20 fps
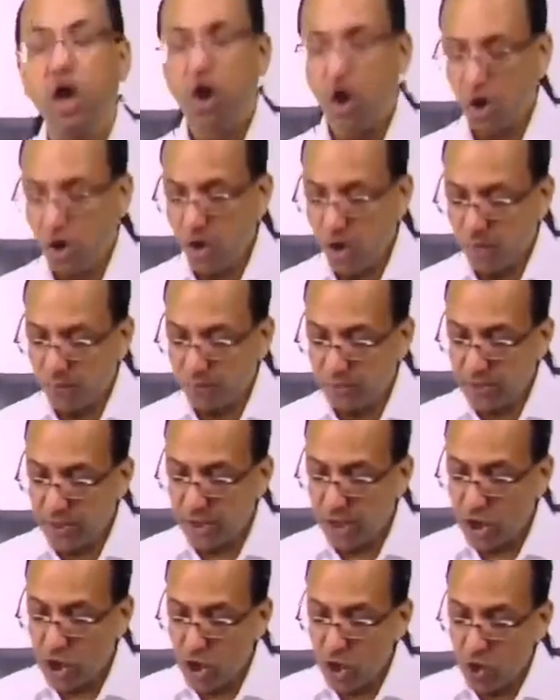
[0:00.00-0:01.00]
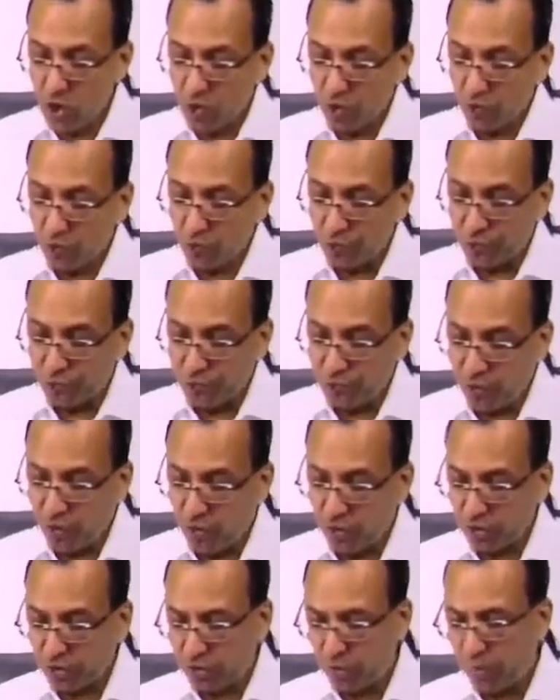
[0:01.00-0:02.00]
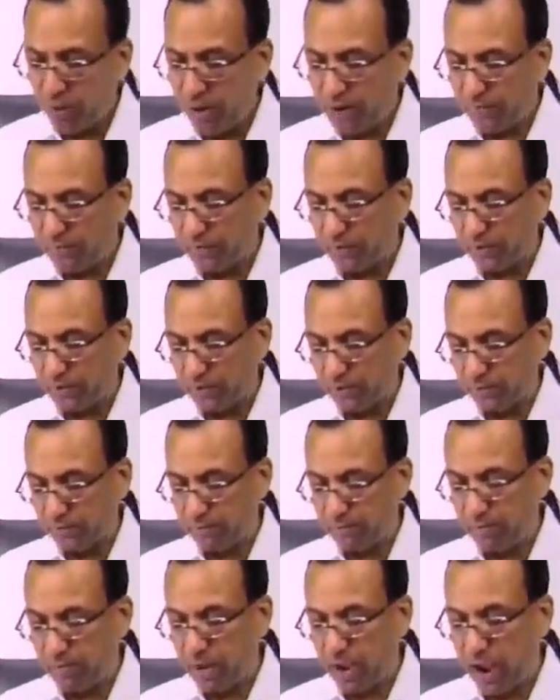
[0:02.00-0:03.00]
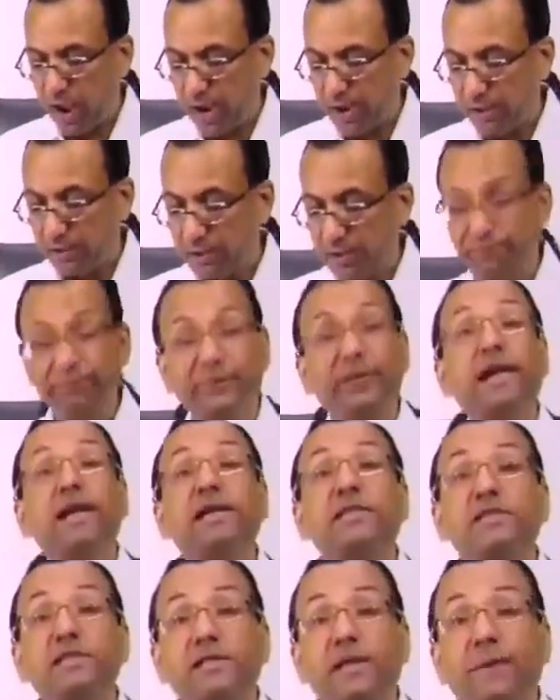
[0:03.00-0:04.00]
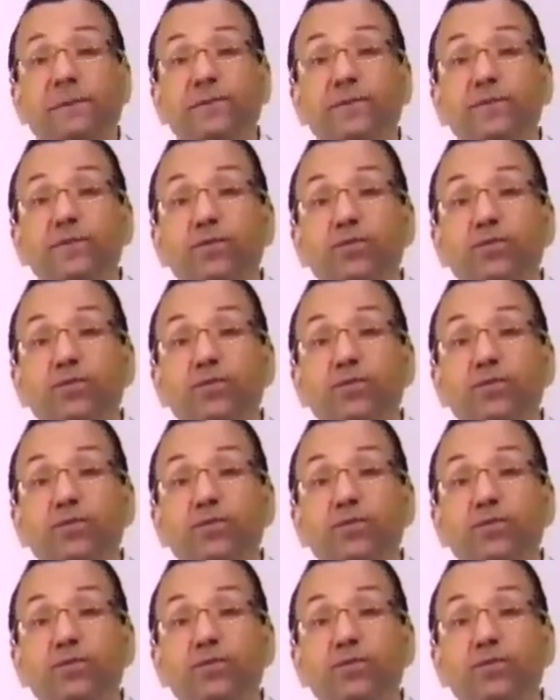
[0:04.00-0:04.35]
of the fourth ventricle behind the brainstem.